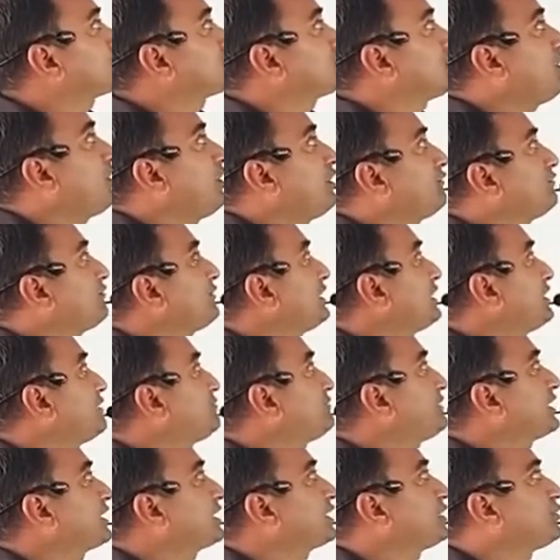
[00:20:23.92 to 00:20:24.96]
of
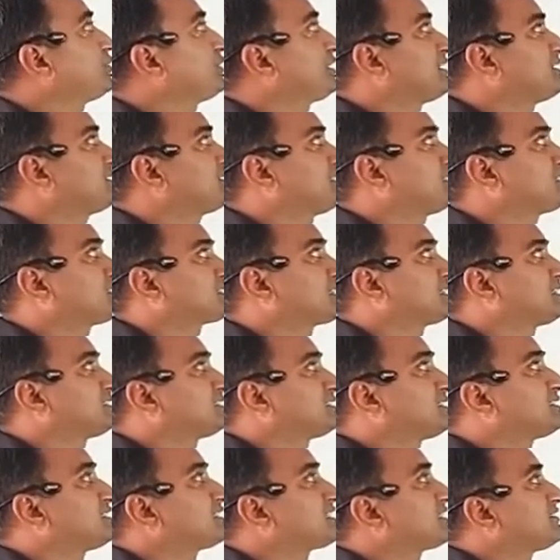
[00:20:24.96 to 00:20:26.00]
effective resistance
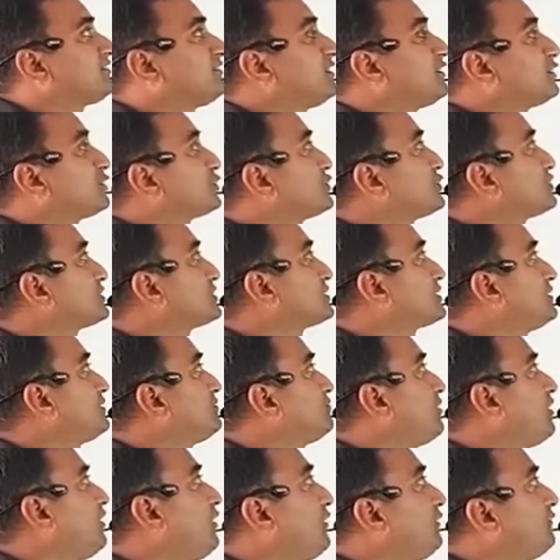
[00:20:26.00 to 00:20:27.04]
is equal to
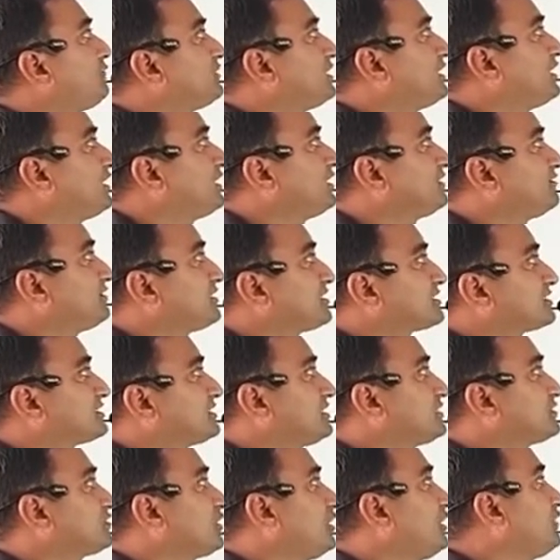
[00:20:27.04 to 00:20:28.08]
sum of the
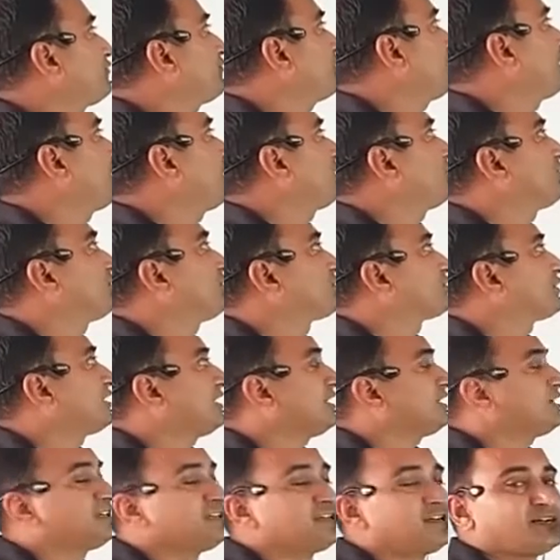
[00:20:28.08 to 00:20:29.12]
inverses of
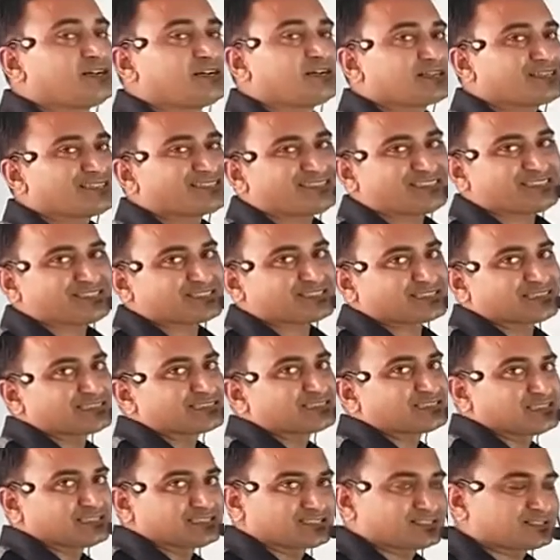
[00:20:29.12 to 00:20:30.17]
individual
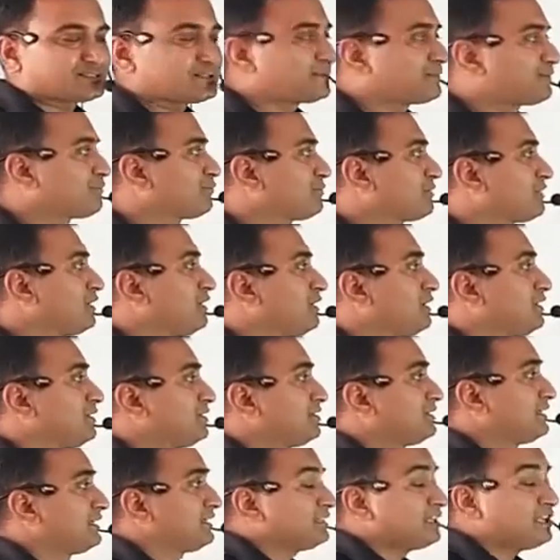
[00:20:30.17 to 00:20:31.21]
resistances.
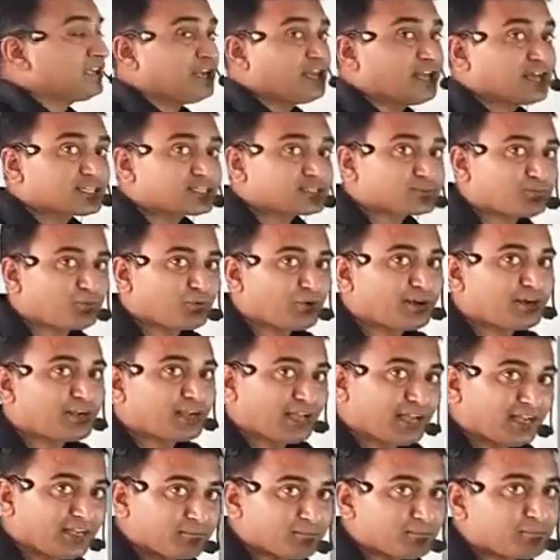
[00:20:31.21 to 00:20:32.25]
Then the next point,
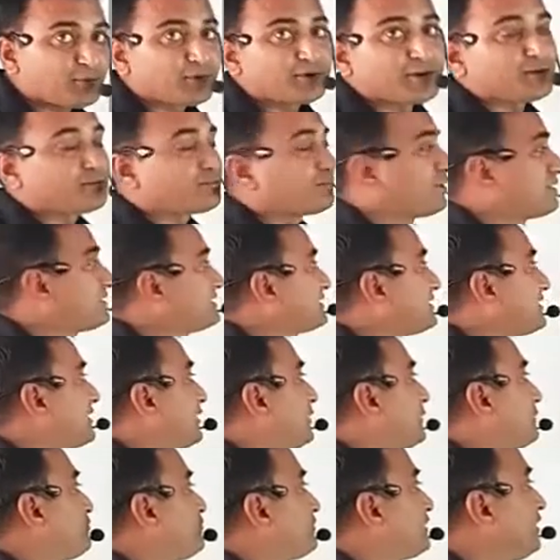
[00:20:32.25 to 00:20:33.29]
an important point, see
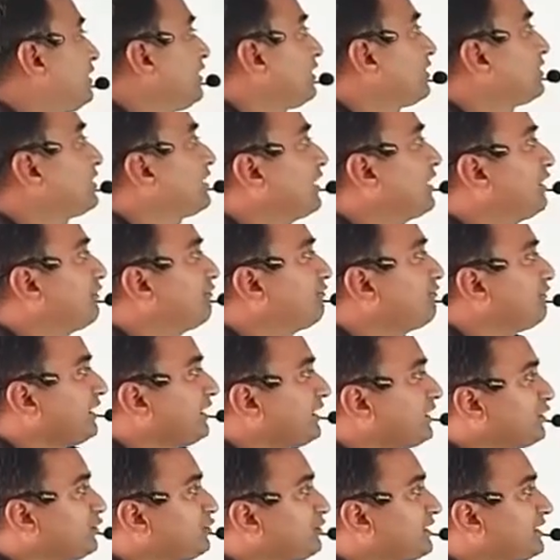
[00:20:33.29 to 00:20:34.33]
here. The
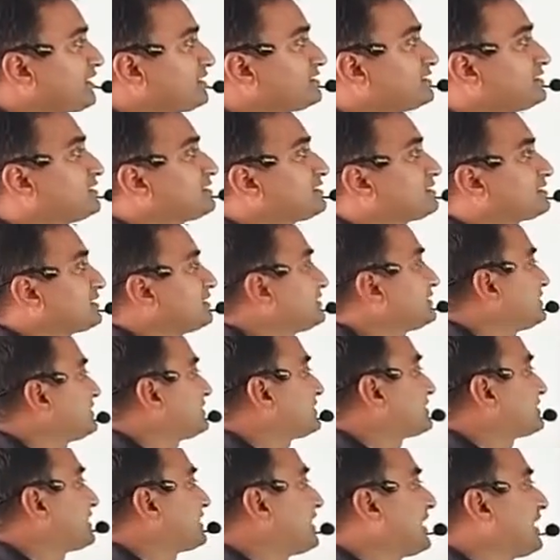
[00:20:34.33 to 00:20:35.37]
effective resistance
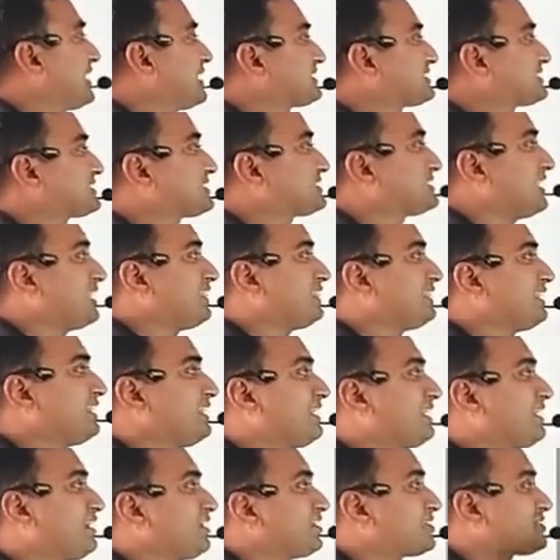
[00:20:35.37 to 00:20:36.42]
is less than
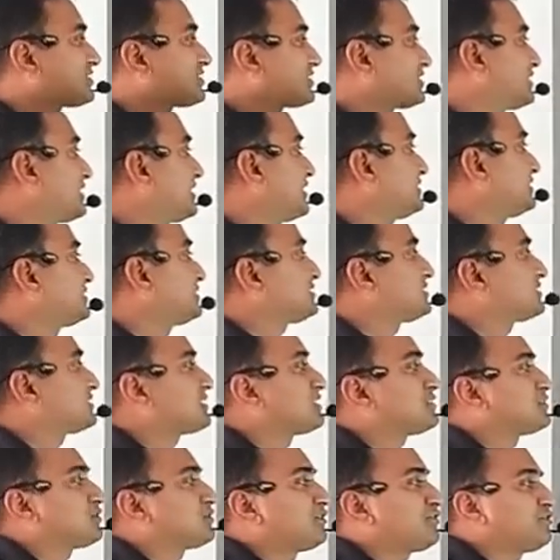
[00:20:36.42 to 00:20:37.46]
the least
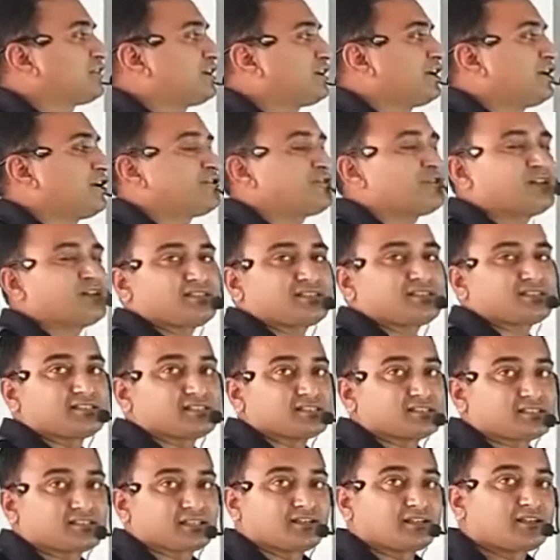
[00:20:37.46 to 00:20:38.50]
resistance of an individual
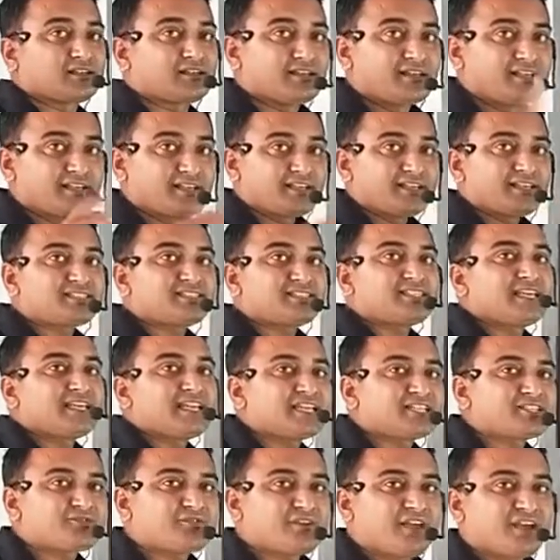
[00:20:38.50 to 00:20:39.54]
resistor. In
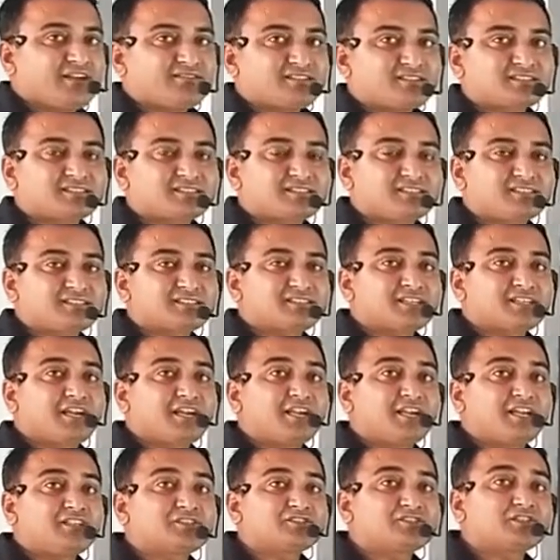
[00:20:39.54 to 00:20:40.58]
series we have discussed
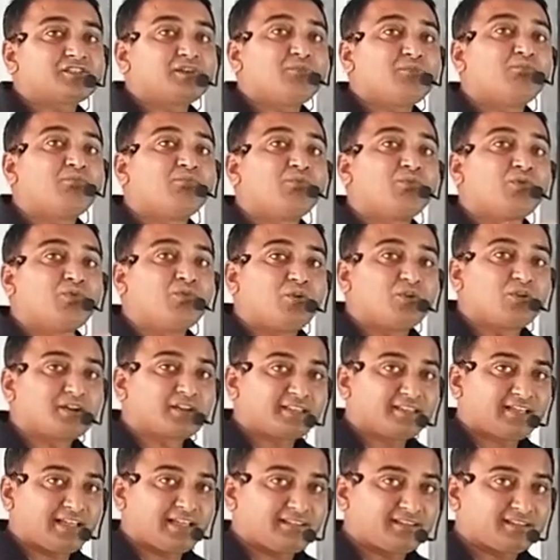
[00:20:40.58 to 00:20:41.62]
it is the
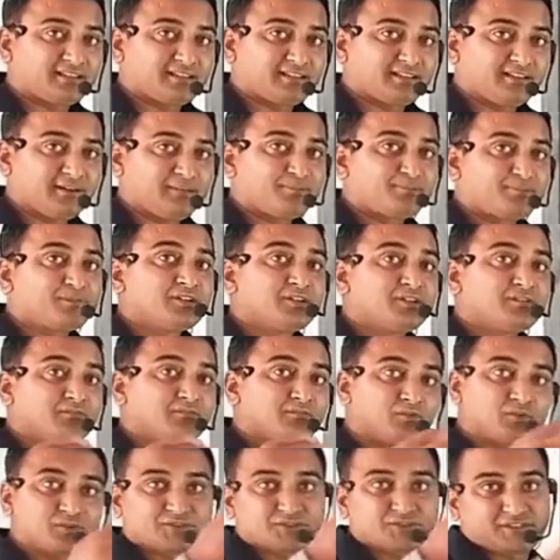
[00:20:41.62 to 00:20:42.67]
more than the
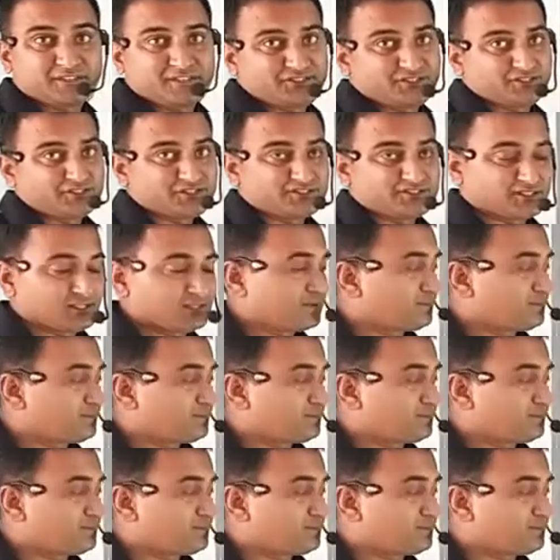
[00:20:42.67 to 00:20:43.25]
most resistor.